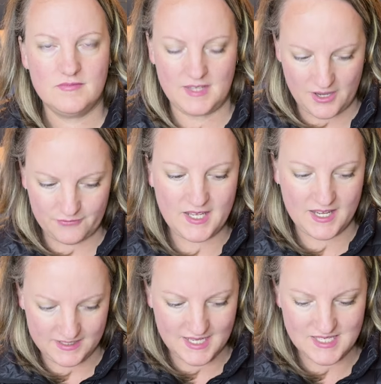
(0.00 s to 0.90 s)
I've done
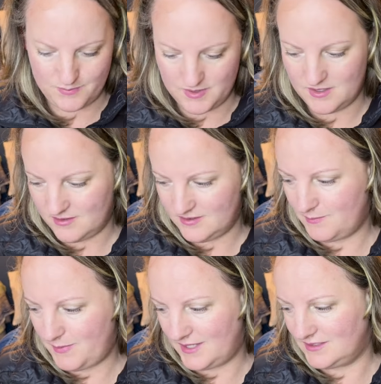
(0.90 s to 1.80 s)
it as per the
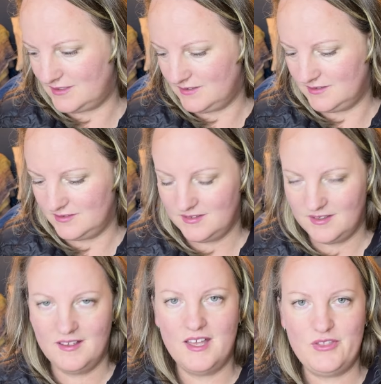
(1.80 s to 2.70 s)
pattern,
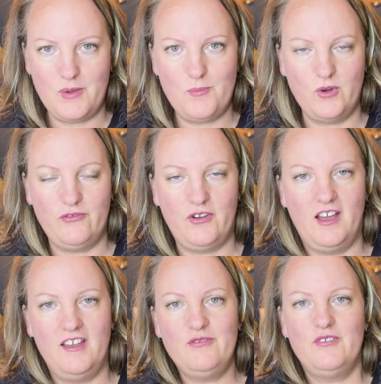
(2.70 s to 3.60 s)
a
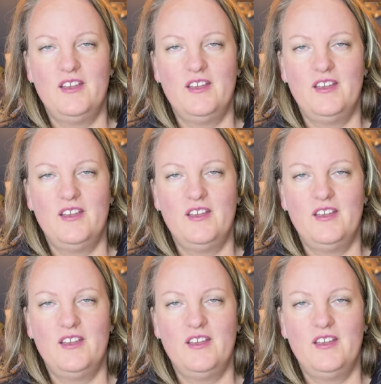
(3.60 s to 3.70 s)
3.5.